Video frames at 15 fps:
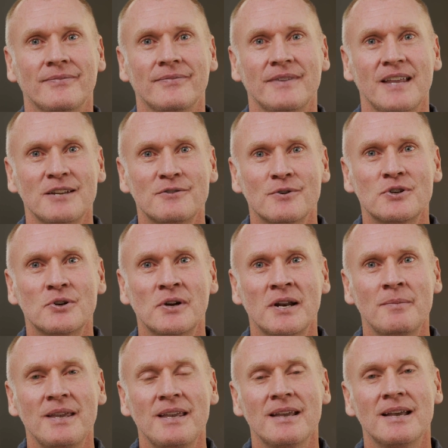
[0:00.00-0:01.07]
Thanks for joining
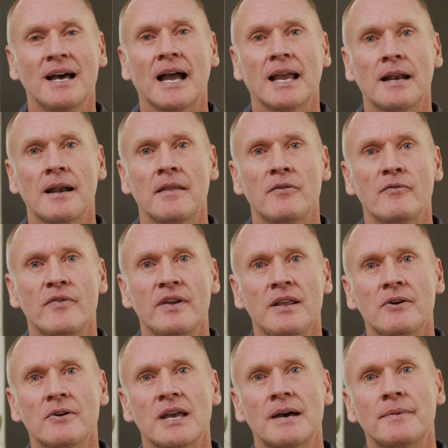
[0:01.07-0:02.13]
me. I got another
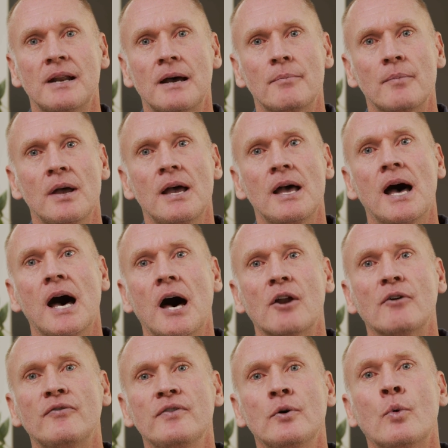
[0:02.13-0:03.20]
video coming up, how to
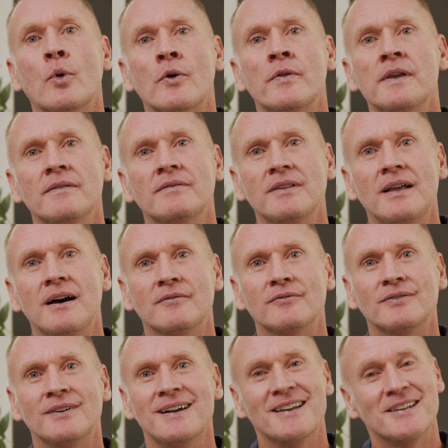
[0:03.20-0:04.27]
feel worthy of love.
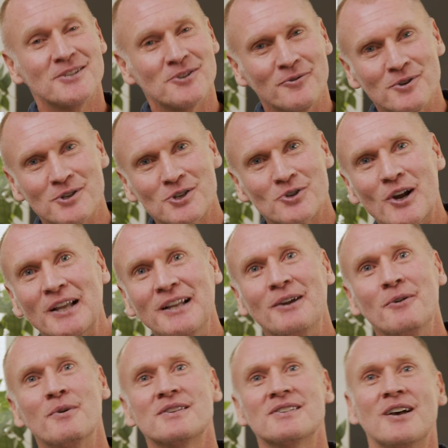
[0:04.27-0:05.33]
So if you're struggling
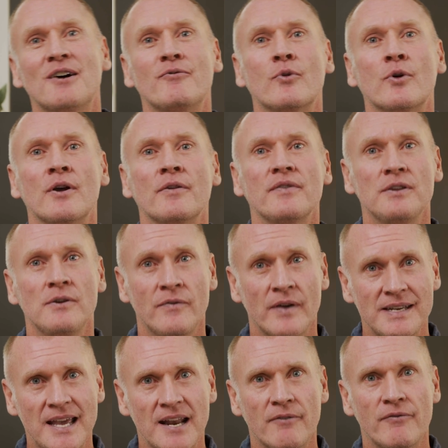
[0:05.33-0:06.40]
with self-worth and you've
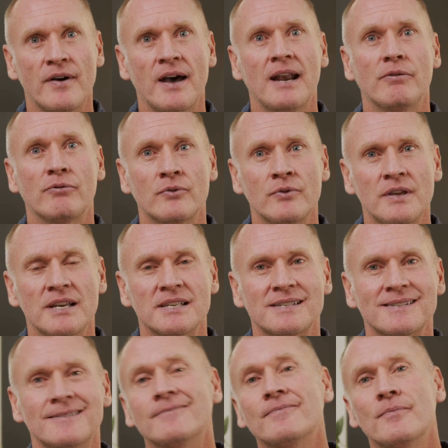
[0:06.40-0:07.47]
identified it through this,
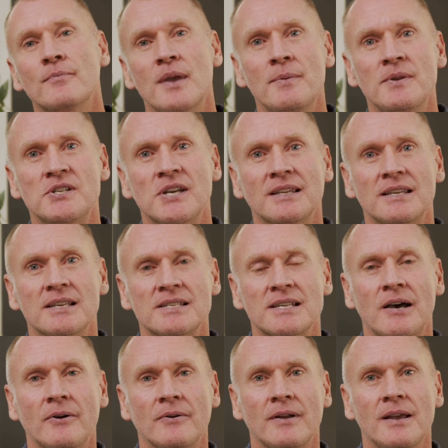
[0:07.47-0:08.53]
maybe check this
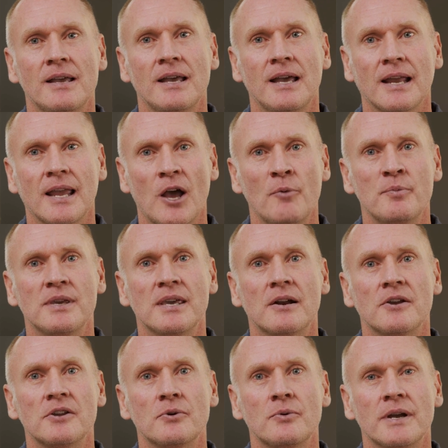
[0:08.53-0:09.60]
out. It can help you get
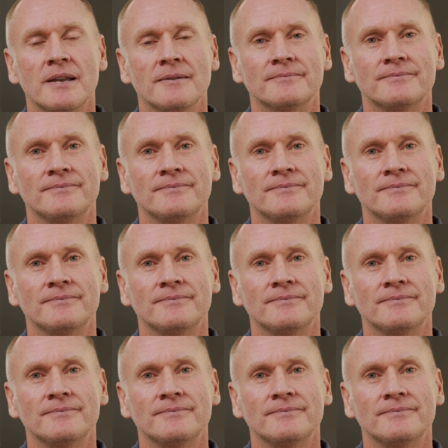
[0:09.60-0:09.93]
on your way.